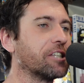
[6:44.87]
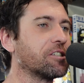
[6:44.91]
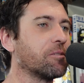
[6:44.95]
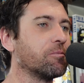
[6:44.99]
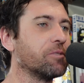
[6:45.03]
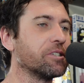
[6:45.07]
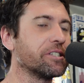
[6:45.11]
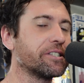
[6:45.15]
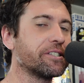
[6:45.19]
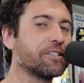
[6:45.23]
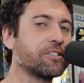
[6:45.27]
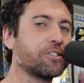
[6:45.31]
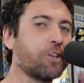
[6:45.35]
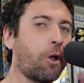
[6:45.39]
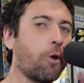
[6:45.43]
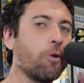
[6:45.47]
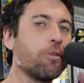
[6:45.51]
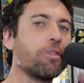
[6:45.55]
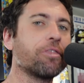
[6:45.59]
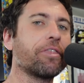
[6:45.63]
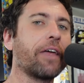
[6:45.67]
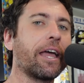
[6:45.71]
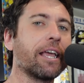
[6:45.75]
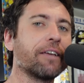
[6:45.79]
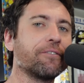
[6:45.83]
I'm just so
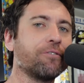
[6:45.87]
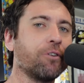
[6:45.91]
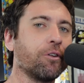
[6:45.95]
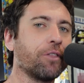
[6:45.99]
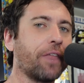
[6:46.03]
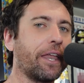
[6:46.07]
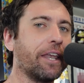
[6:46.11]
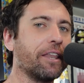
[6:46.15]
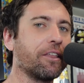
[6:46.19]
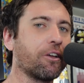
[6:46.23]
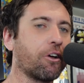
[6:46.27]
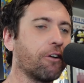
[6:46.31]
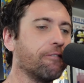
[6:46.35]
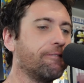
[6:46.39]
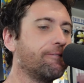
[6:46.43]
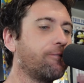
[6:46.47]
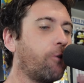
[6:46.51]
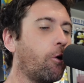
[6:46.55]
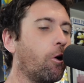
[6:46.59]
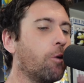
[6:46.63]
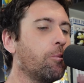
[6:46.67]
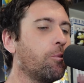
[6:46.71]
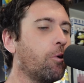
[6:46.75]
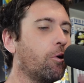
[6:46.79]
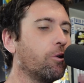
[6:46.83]
thankful that they've got
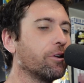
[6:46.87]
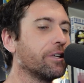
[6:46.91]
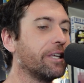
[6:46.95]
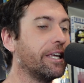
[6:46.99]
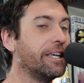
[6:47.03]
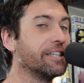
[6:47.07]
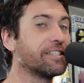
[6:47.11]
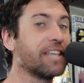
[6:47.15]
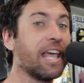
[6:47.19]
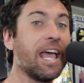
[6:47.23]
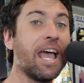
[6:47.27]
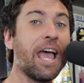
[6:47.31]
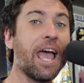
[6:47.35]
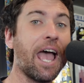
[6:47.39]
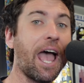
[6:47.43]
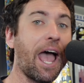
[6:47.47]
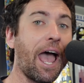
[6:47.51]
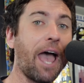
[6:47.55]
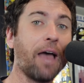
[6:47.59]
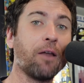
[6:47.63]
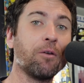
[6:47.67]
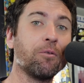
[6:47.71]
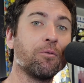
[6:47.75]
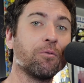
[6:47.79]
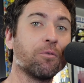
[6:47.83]
4 more years,
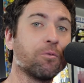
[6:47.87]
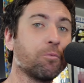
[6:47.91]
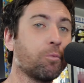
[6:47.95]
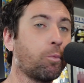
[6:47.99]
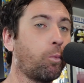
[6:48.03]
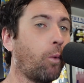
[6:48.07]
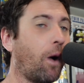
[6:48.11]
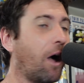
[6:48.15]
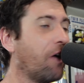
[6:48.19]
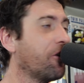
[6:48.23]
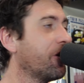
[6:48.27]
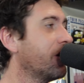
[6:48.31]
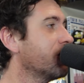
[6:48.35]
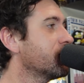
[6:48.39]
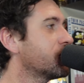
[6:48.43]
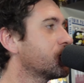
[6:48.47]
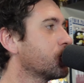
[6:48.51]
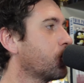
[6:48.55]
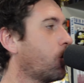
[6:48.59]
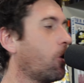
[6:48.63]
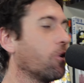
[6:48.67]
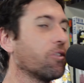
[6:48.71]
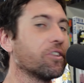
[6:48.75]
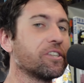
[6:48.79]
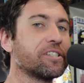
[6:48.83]
and well done
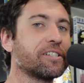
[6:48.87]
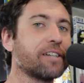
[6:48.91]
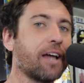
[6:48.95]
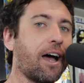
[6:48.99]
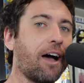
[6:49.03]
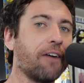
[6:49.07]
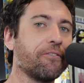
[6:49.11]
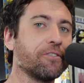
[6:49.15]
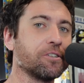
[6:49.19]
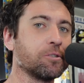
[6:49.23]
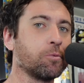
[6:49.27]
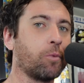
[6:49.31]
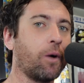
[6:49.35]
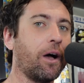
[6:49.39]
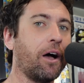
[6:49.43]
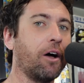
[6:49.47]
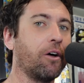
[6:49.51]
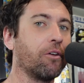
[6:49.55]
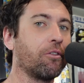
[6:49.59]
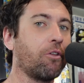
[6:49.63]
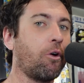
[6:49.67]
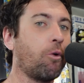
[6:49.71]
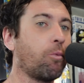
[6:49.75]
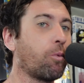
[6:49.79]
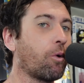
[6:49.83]
to all the staff as well.
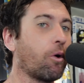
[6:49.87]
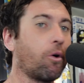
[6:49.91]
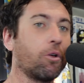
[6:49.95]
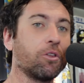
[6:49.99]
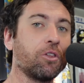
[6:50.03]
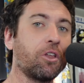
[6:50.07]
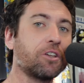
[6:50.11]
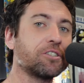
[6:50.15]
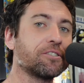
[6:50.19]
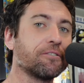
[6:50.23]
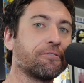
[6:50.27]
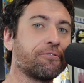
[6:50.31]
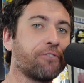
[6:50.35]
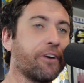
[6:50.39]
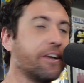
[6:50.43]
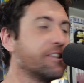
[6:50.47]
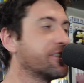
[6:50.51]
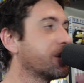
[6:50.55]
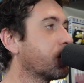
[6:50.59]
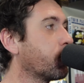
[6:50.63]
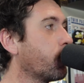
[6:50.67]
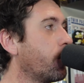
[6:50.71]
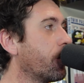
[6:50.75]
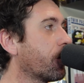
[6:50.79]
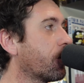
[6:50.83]
We've got lots of friends
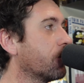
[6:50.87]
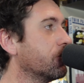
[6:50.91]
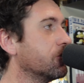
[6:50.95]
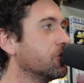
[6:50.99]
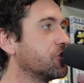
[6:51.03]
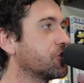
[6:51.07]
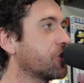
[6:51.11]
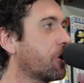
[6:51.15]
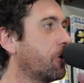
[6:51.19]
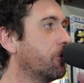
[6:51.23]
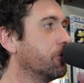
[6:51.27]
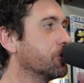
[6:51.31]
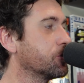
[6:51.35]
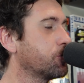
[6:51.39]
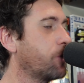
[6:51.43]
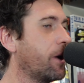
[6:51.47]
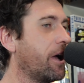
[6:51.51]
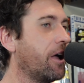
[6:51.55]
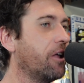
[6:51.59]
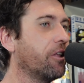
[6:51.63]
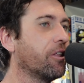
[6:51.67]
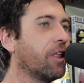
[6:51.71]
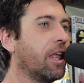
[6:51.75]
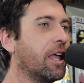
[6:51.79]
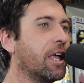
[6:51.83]
that work on the show as
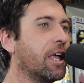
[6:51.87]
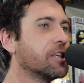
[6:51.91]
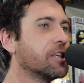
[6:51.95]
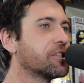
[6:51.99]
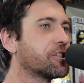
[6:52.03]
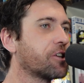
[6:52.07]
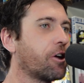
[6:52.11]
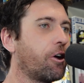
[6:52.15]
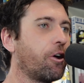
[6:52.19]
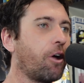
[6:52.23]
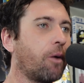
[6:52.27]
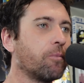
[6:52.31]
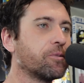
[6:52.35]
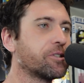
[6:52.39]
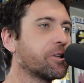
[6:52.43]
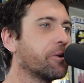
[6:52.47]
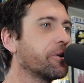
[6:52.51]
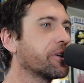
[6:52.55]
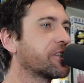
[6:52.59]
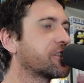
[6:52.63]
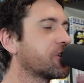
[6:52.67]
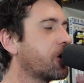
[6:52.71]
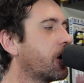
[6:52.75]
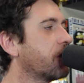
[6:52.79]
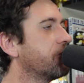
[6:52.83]
well. So I'm so
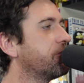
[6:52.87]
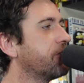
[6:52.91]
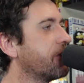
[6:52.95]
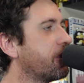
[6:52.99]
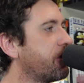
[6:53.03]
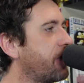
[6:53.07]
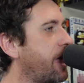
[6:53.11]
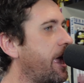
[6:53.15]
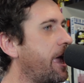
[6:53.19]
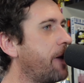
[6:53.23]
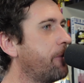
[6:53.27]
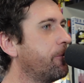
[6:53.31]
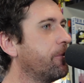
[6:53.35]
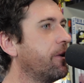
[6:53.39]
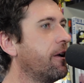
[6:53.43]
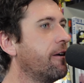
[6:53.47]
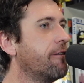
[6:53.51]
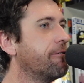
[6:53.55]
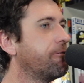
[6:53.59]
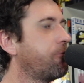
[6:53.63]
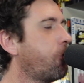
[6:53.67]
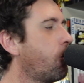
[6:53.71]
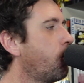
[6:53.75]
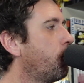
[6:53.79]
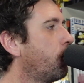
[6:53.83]
excited for them.
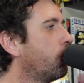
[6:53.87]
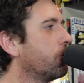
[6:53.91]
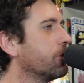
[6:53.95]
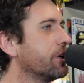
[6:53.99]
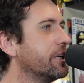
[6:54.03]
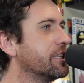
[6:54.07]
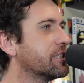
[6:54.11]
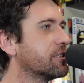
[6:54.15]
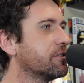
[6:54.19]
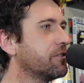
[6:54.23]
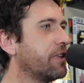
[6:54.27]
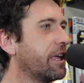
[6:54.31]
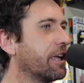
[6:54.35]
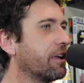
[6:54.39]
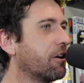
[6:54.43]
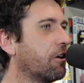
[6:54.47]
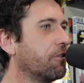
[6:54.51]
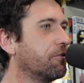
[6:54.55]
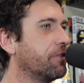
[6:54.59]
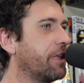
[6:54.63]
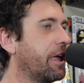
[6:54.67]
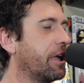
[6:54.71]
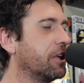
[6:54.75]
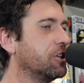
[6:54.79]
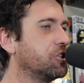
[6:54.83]
4 more years
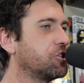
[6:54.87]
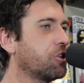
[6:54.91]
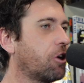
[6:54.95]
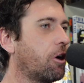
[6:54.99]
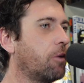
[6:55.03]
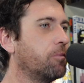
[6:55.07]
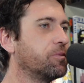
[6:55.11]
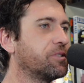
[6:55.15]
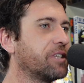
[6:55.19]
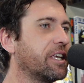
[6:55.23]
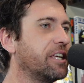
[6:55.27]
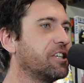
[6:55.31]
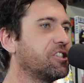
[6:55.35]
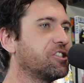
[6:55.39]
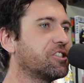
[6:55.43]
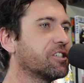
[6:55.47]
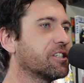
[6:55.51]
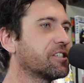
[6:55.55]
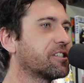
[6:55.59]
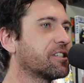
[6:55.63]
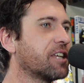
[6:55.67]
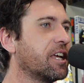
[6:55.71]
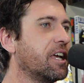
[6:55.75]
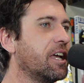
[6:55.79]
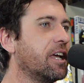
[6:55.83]
of their jobs. It's
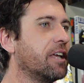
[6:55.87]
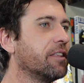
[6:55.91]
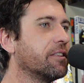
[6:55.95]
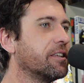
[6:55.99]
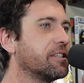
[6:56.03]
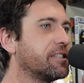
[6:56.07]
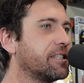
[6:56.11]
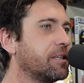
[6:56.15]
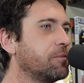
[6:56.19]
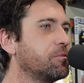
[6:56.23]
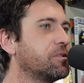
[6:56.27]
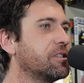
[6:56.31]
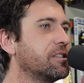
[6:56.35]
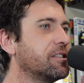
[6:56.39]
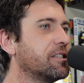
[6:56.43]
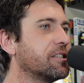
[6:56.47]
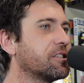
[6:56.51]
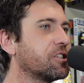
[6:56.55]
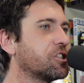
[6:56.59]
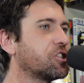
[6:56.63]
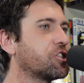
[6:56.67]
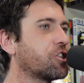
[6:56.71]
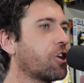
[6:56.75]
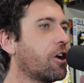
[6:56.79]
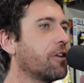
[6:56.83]
just, The Simpsons is
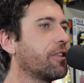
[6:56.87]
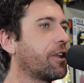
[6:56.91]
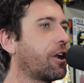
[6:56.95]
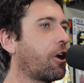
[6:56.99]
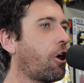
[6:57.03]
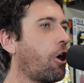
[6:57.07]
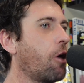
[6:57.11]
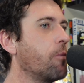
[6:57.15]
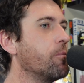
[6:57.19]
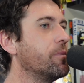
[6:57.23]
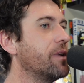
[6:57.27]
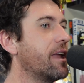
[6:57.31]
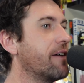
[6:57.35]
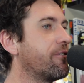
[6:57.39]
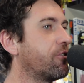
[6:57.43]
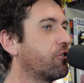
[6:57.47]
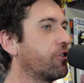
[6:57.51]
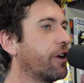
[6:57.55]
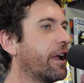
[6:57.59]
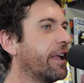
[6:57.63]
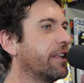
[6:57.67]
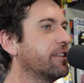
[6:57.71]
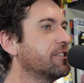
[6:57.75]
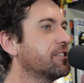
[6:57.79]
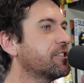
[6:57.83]
a show that I hope never
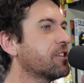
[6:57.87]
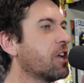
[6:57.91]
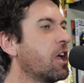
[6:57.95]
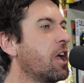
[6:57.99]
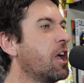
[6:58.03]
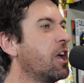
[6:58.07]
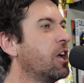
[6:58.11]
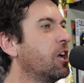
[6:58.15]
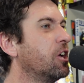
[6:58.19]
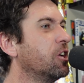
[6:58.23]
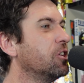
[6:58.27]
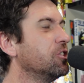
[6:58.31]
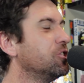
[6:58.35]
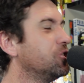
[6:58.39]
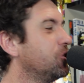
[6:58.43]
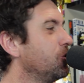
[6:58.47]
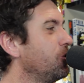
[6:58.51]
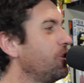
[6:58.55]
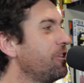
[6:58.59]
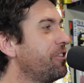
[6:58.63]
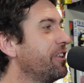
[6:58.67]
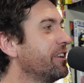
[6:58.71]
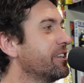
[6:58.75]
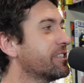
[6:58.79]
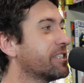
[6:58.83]
ends. Do
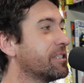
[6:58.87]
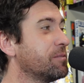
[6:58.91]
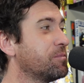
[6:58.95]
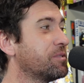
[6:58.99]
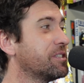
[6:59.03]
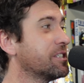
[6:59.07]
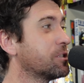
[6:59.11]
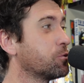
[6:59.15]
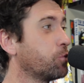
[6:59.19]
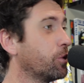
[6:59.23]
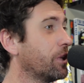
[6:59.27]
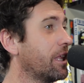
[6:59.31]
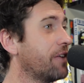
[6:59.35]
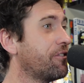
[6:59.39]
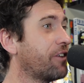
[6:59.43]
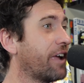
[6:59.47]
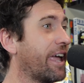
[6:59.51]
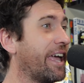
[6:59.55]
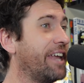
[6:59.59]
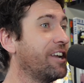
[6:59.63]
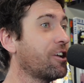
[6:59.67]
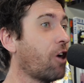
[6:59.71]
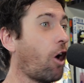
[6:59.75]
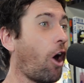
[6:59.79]
you think The Simpsons will ever end?